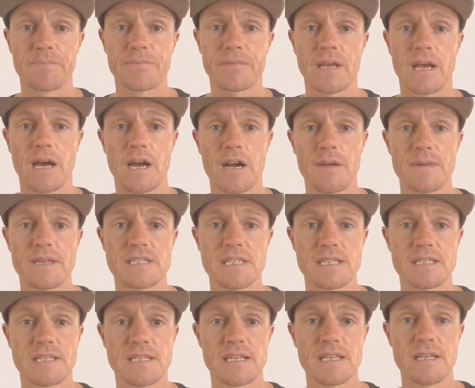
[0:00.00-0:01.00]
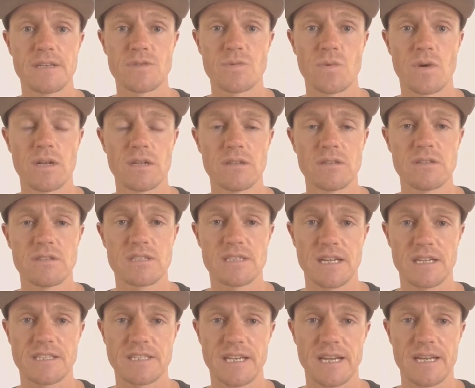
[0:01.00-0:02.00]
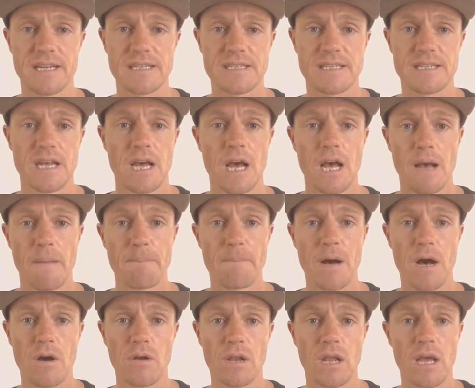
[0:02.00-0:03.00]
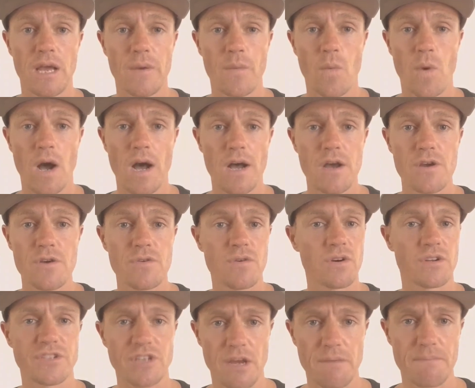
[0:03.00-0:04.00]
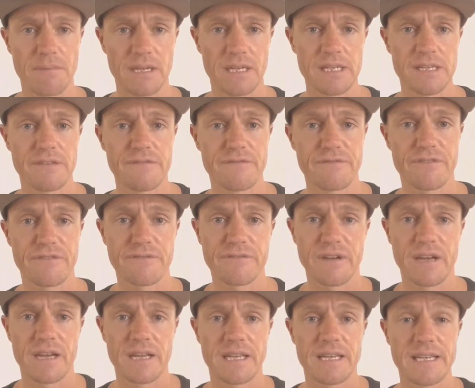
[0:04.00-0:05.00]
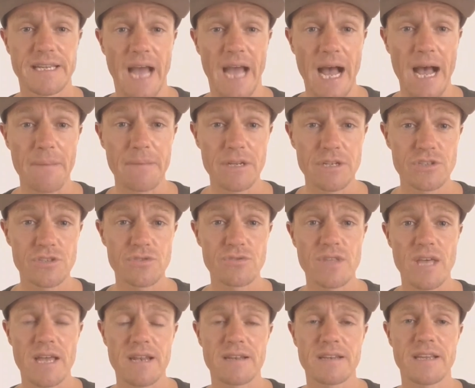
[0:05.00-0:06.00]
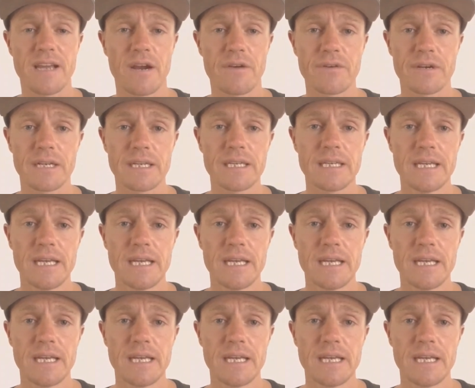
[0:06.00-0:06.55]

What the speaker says: RMSSD as well, such as Polar and Wahoo. I don't believe Garmin do that currently.